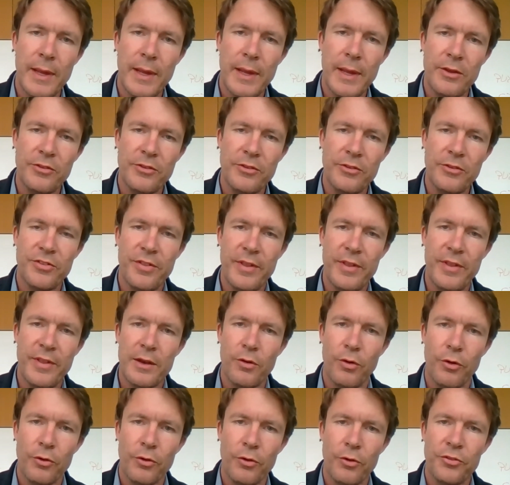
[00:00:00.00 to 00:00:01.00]
is
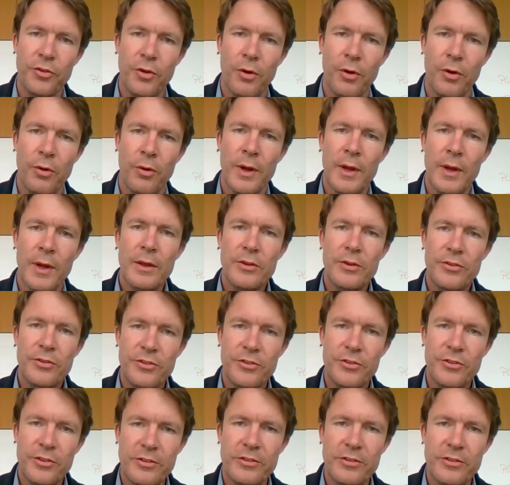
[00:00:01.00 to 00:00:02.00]
that also
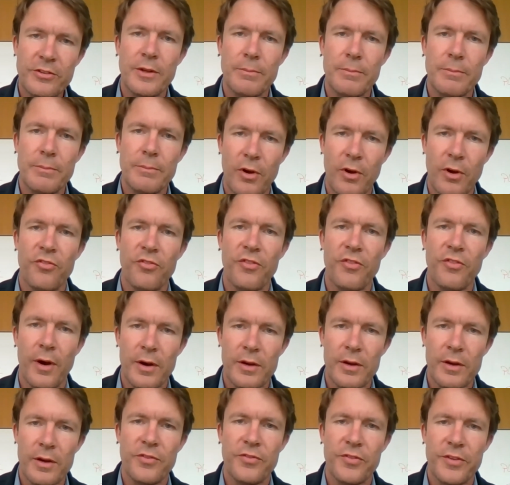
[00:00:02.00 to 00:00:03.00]
systems of
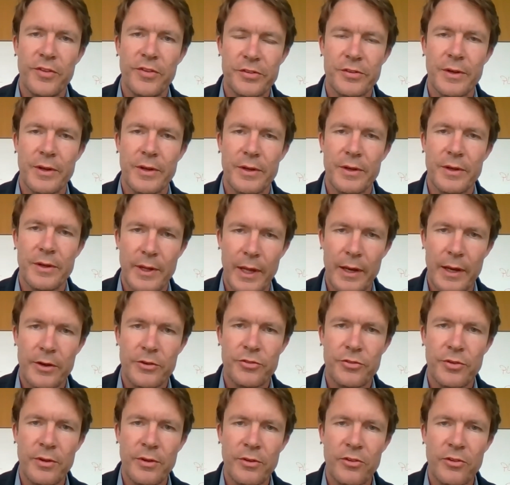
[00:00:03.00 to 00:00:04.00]
artificial
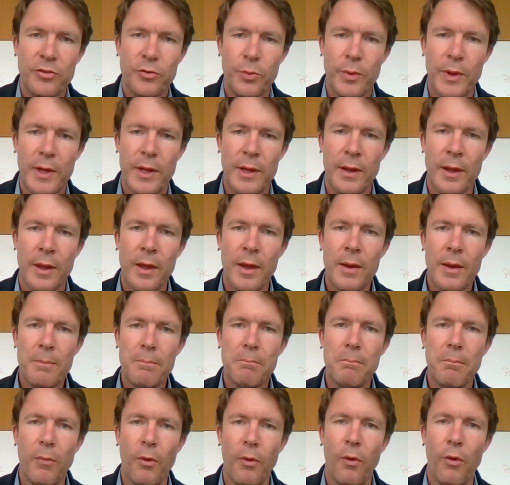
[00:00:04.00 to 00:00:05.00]
intelligence will
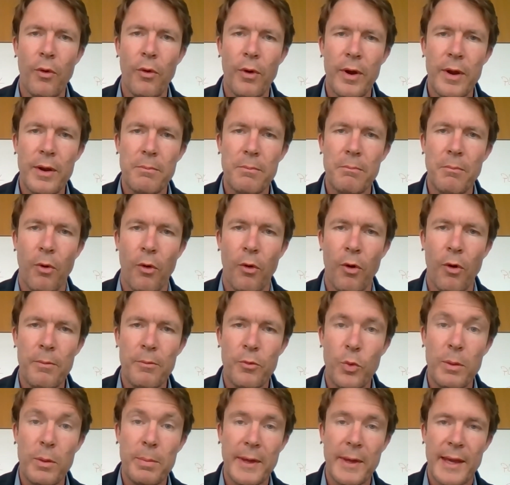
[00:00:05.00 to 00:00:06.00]
more and more
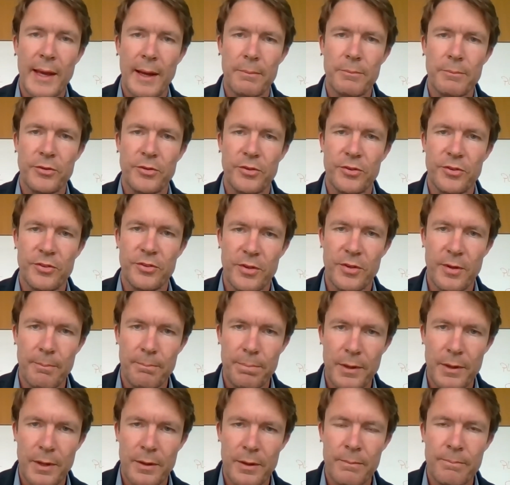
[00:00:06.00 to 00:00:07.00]
become
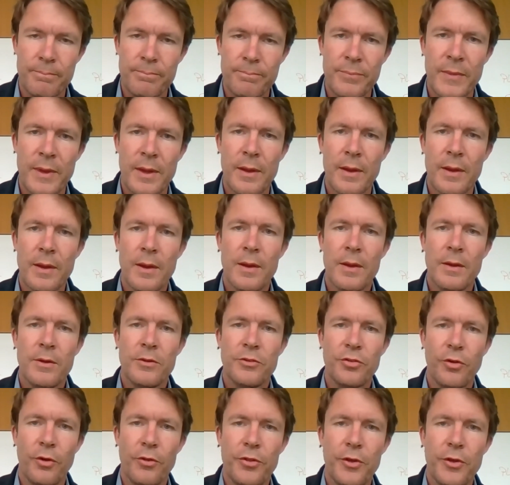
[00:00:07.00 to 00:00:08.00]
simpler.
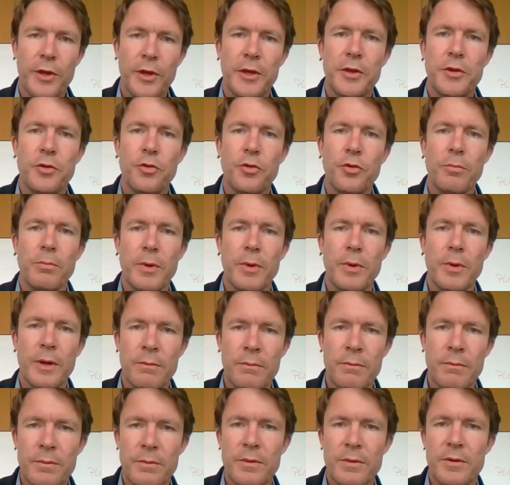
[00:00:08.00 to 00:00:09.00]
So the
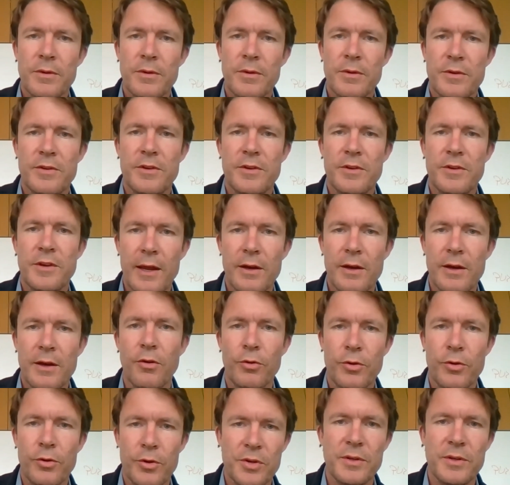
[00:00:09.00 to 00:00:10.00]
human
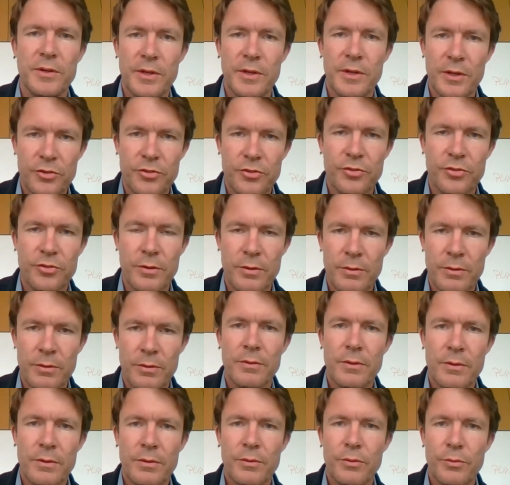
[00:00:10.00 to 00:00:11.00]
techno
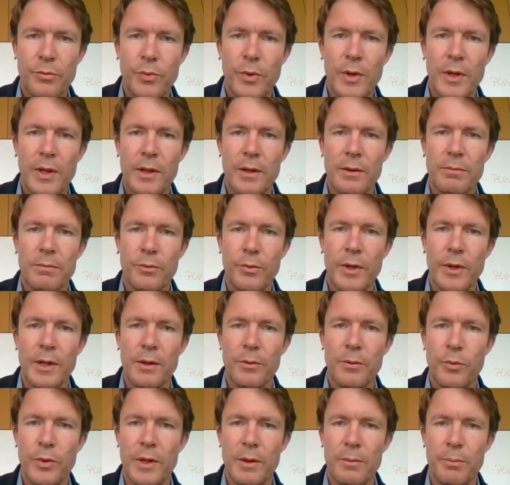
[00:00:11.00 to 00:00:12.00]
condition
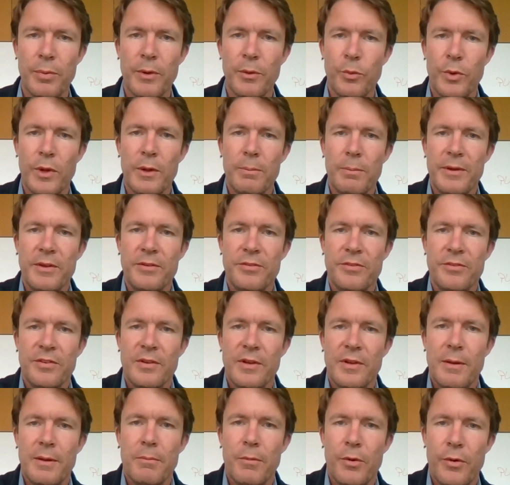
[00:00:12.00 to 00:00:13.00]
will be
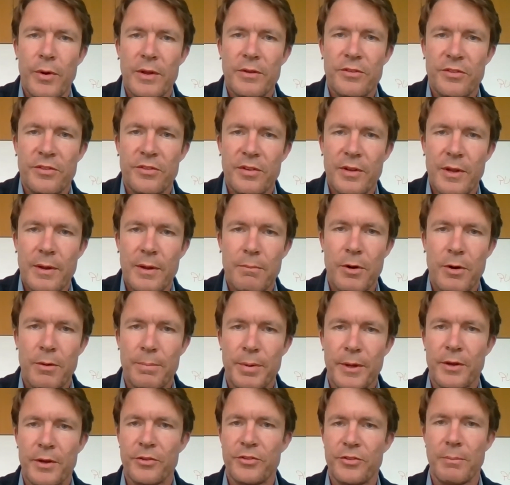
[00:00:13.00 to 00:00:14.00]
slimmer and slimmer,
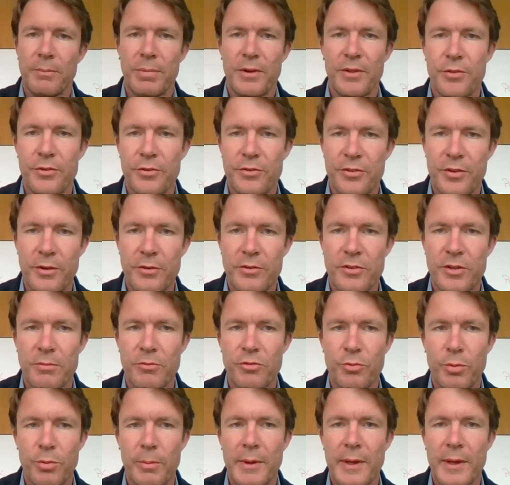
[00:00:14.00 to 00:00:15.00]
because simply the
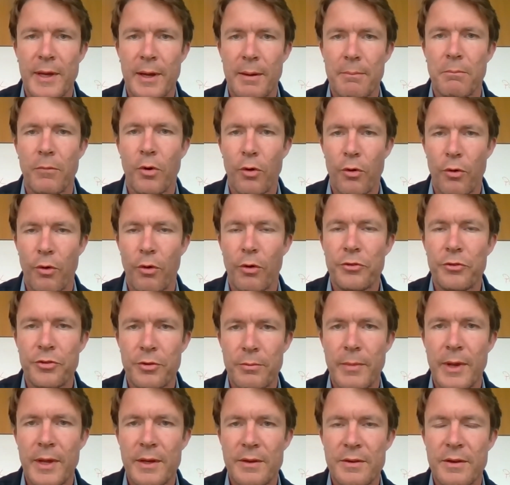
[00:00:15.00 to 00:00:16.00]
systems will become more
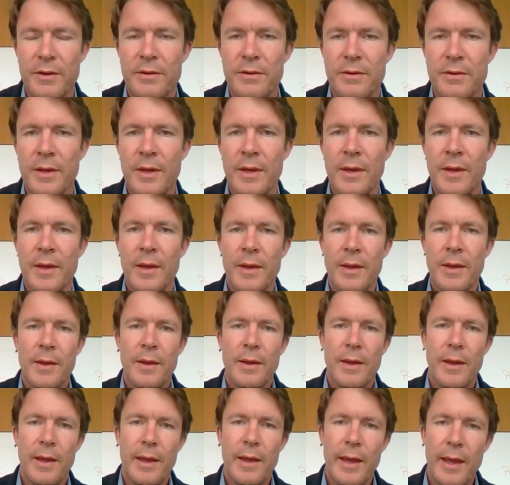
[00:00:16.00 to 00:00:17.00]
automated,
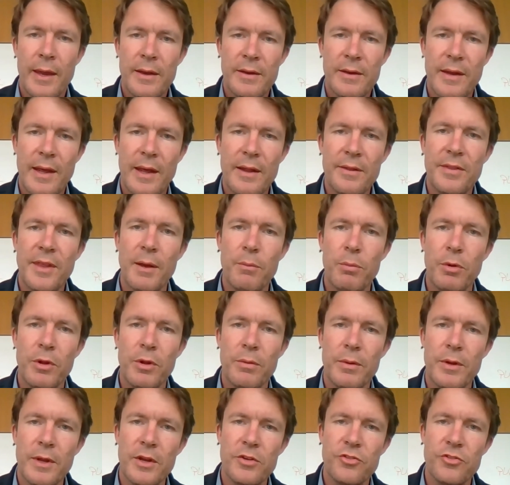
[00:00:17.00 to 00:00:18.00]
and they
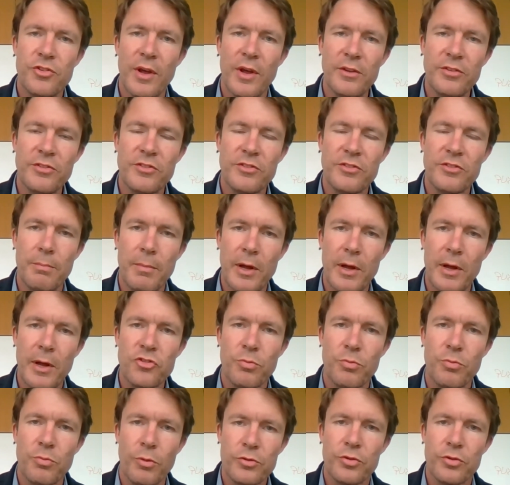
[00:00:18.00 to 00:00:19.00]
will adjust
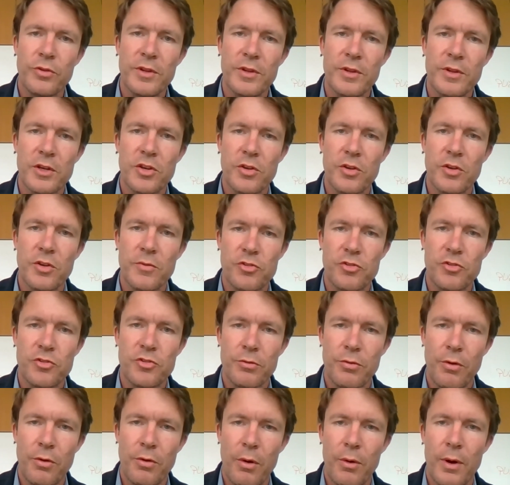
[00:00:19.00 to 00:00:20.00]
much more to the
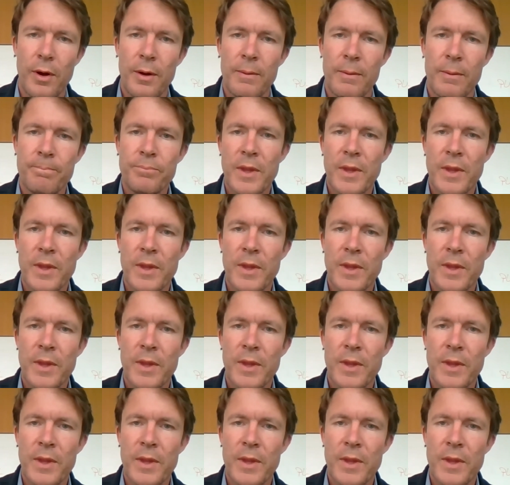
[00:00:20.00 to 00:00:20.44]
individual grower.